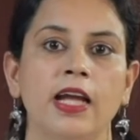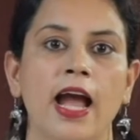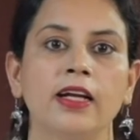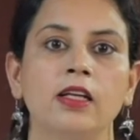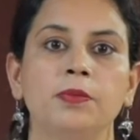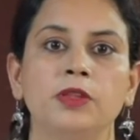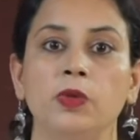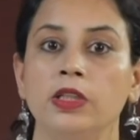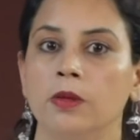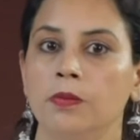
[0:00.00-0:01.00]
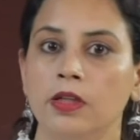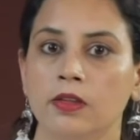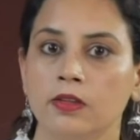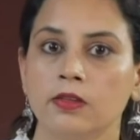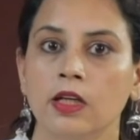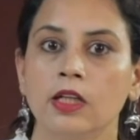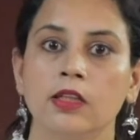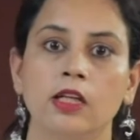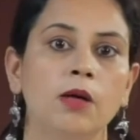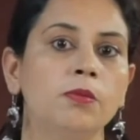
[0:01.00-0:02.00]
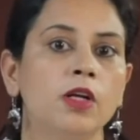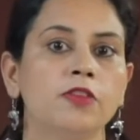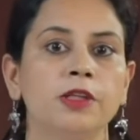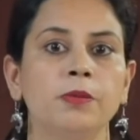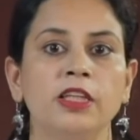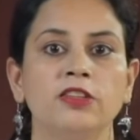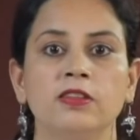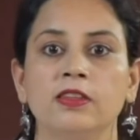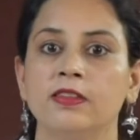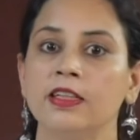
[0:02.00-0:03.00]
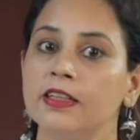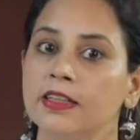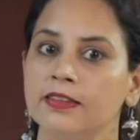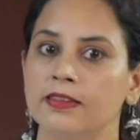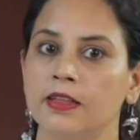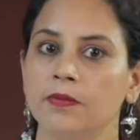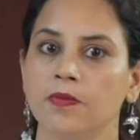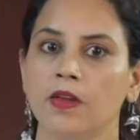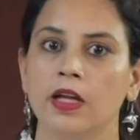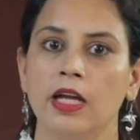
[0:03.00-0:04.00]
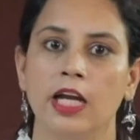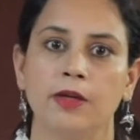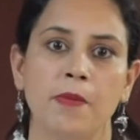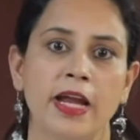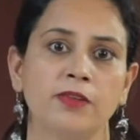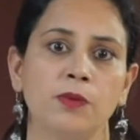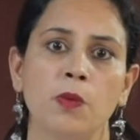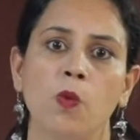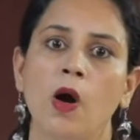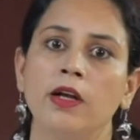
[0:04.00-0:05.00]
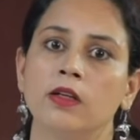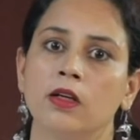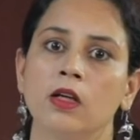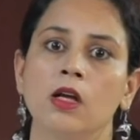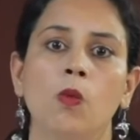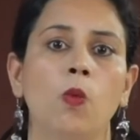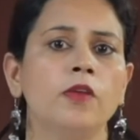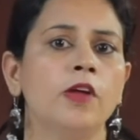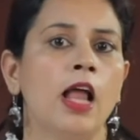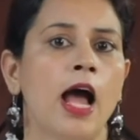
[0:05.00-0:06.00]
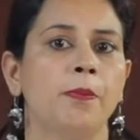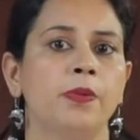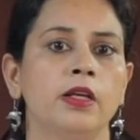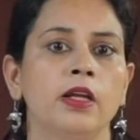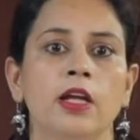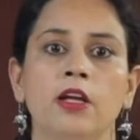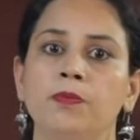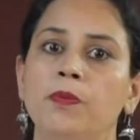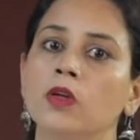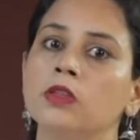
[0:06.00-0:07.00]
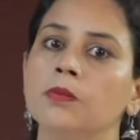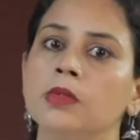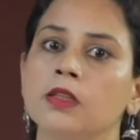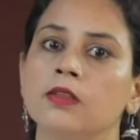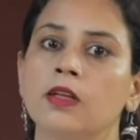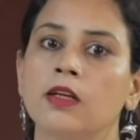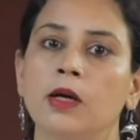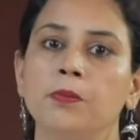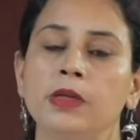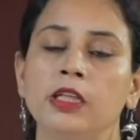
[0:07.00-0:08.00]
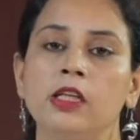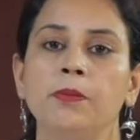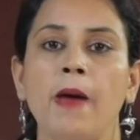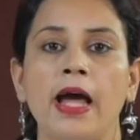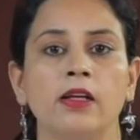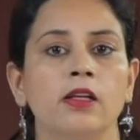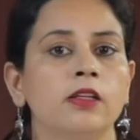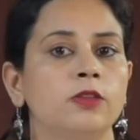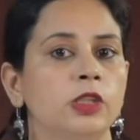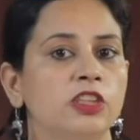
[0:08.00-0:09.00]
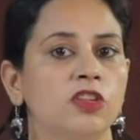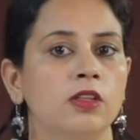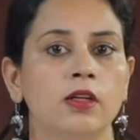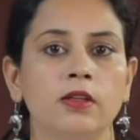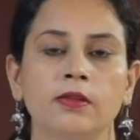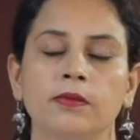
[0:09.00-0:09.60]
the angle between the mirrors, the number of images is increasing. It makes me wonder what will happen if both the mirrors are completely parallel to each other.